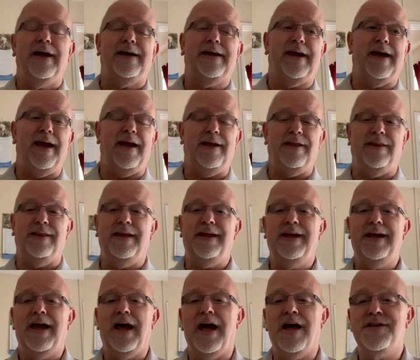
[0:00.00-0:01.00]
Kia,
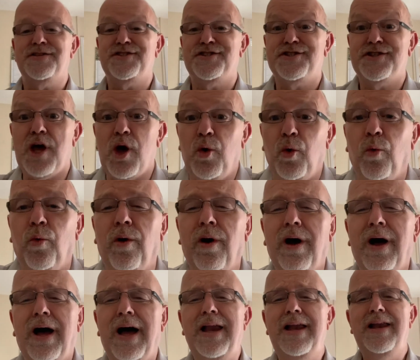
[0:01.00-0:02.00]
the Soul.
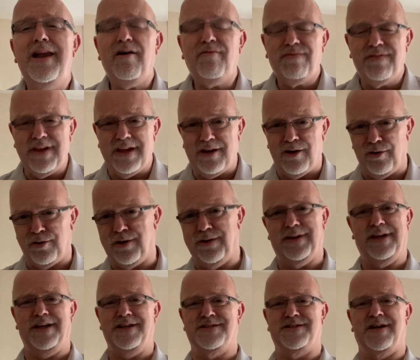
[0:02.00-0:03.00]
I love the look of
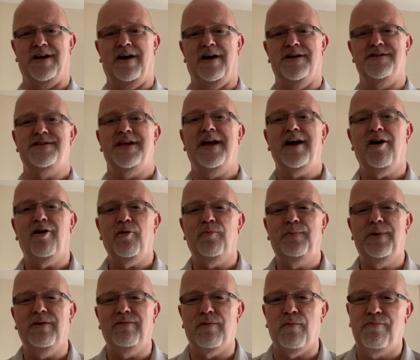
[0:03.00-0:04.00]
these cars. They are a
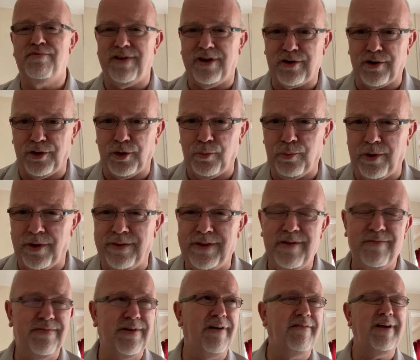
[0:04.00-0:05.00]
bit of a brick on the wheel and
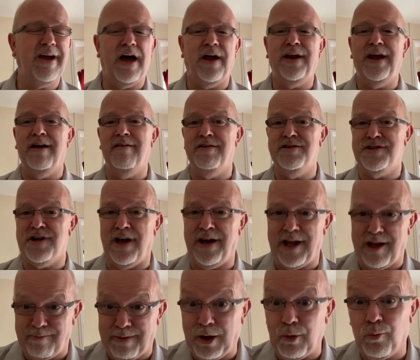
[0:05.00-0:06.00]
they're very
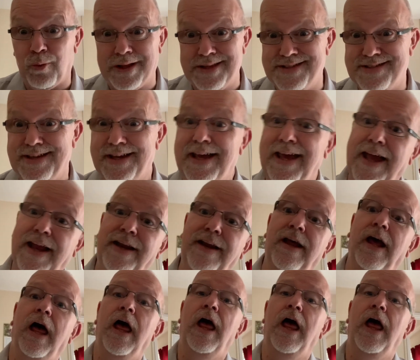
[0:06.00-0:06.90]
unaerodynamic once again.